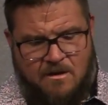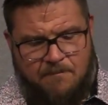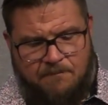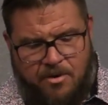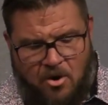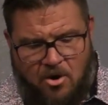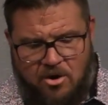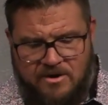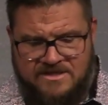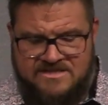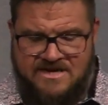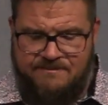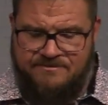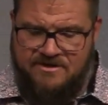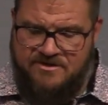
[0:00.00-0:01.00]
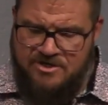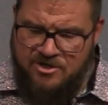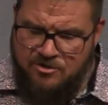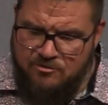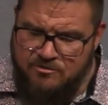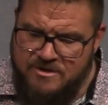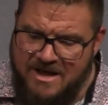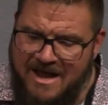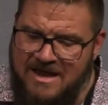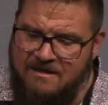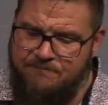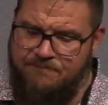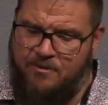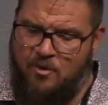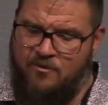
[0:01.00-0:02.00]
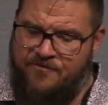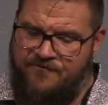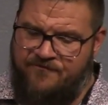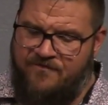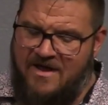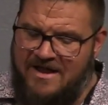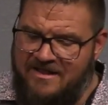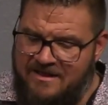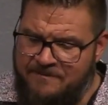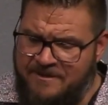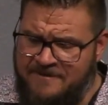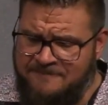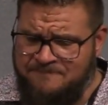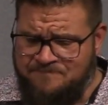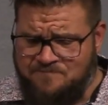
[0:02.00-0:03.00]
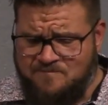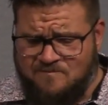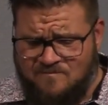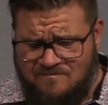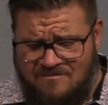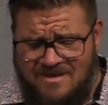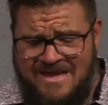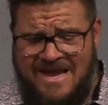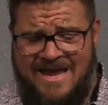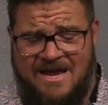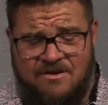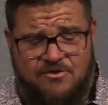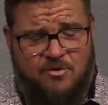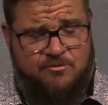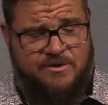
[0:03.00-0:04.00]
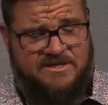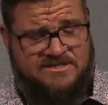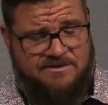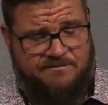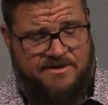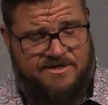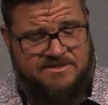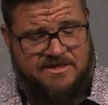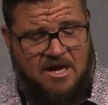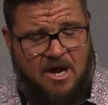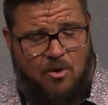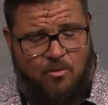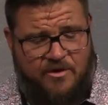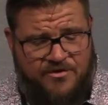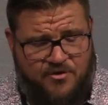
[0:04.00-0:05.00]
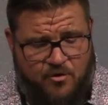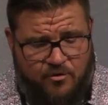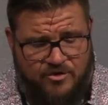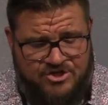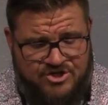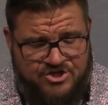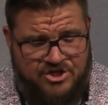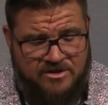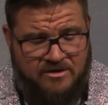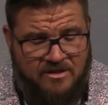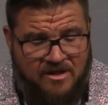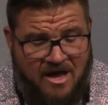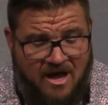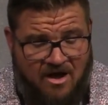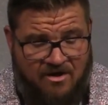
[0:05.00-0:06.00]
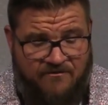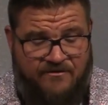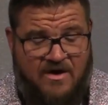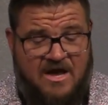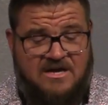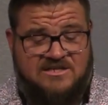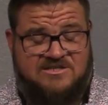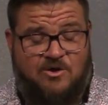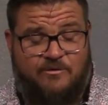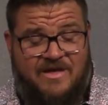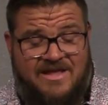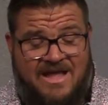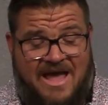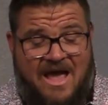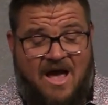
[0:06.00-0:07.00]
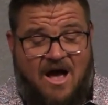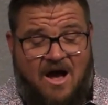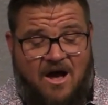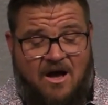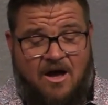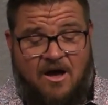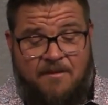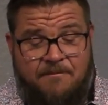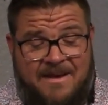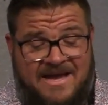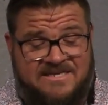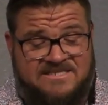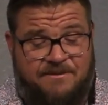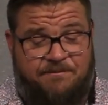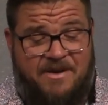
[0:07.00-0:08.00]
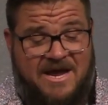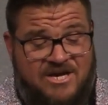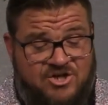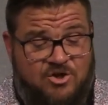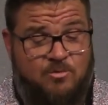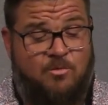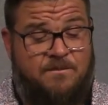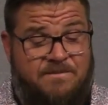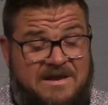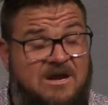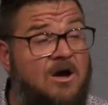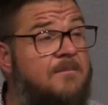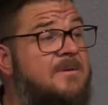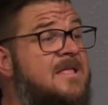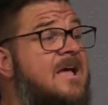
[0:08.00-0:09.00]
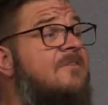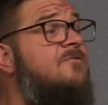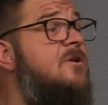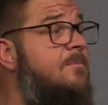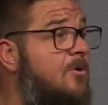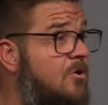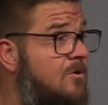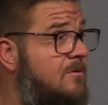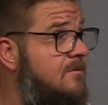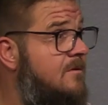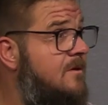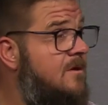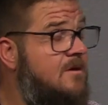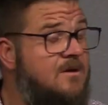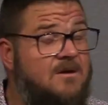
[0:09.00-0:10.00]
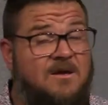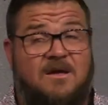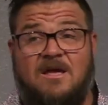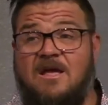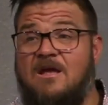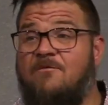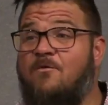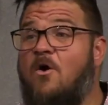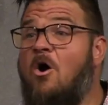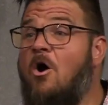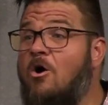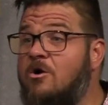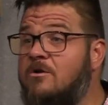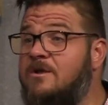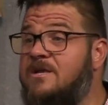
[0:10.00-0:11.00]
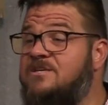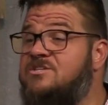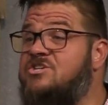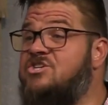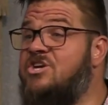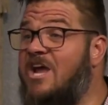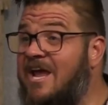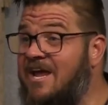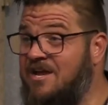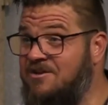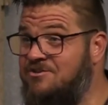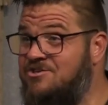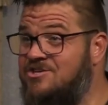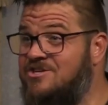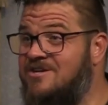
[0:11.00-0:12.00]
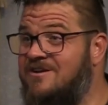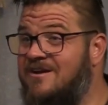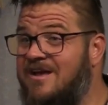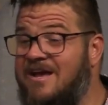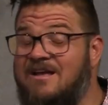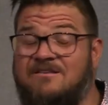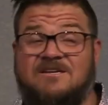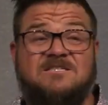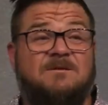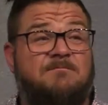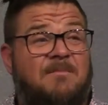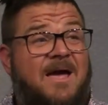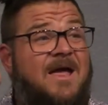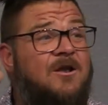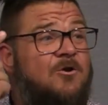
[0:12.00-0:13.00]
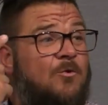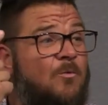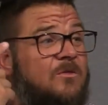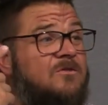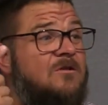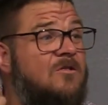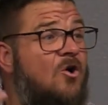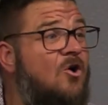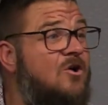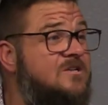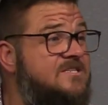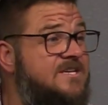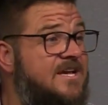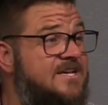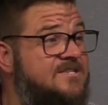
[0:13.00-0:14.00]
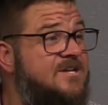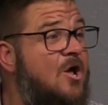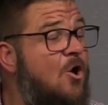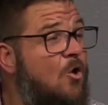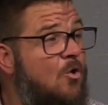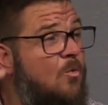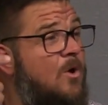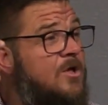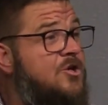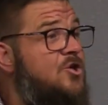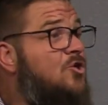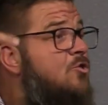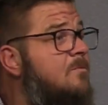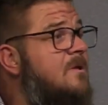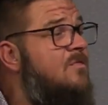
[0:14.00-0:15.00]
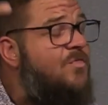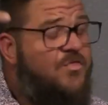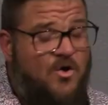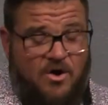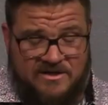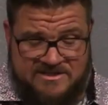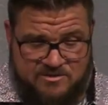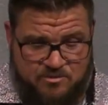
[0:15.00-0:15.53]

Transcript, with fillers: Paul attempted to unite both Philemon and Onesimus with Christian love so that uh, emancipation would become inevitable. If a heart is changed, it doesn't matter what the law says or what human thoughts